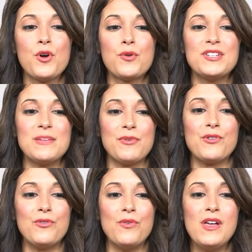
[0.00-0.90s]

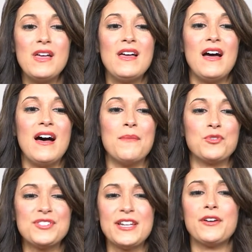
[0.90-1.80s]
prototypical Um,
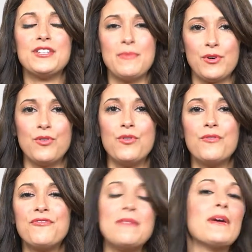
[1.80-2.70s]
or
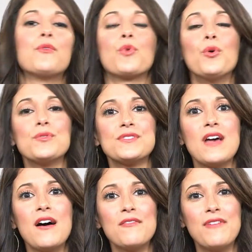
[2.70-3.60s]
stereotypical female roles
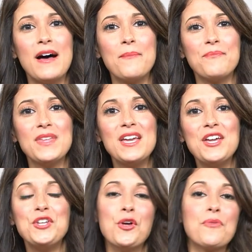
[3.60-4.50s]
of, um,
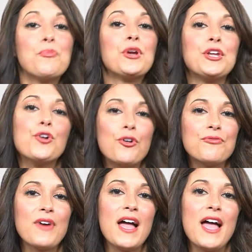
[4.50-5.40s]
you know, the pretty
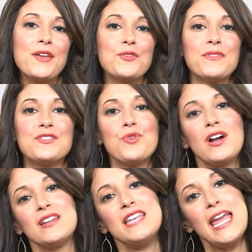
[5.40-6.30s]
girlfriend or the
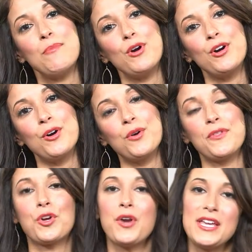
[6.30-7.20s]
drunk neighbor or
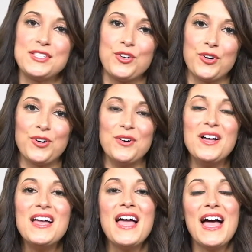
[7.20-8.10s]
the crazy
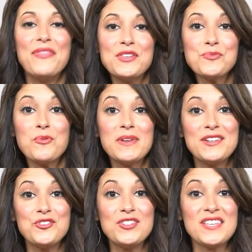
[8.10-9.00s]
girl. And this
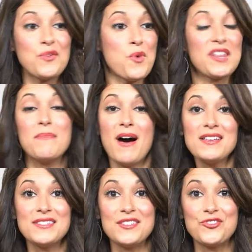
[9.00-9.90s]
woman, she's like one of the
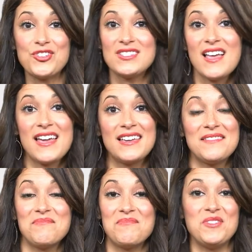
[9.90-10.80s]
bosses. She's
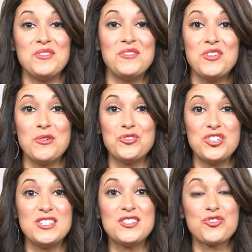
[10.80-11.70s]
like, you know,
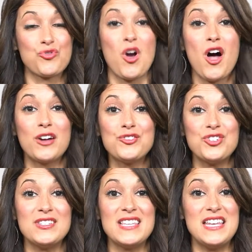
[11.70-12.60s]
she's strong,
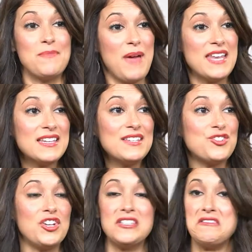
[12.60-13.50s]
she's
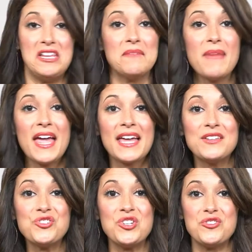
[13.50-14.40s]
independent, she doesn't need a
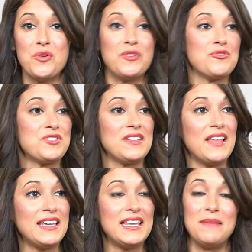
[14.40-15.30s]
man, she has no interest in
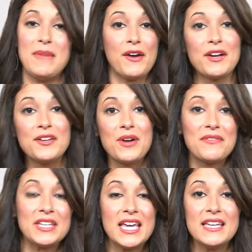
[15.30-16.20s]
like getting married or
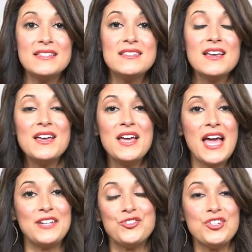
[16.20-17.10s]
having kids,
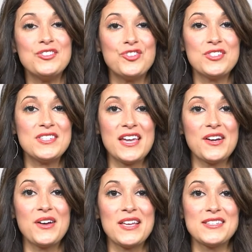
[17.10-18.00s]
and she's just
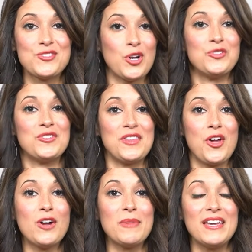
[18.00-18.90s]
there as a sergeant in
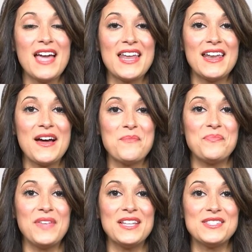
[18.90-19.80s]
the Army. And um,
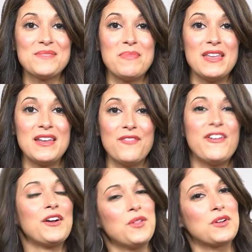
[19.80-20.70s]
it's been a
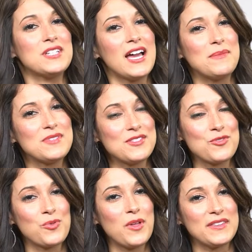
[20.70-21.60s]
very long time
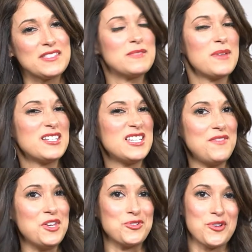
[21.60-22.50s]
since a role like this has been on
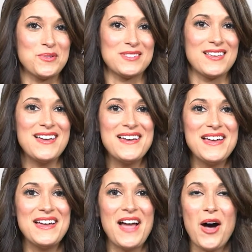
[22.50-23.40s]
T V, so it's
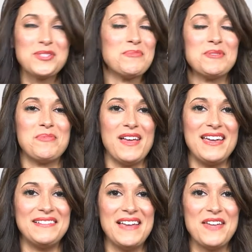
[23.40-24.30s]
awesome to
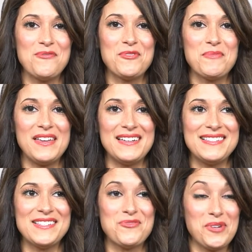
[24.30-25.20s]
play. And for me,
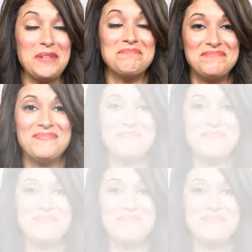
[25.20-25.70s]
it's a dream.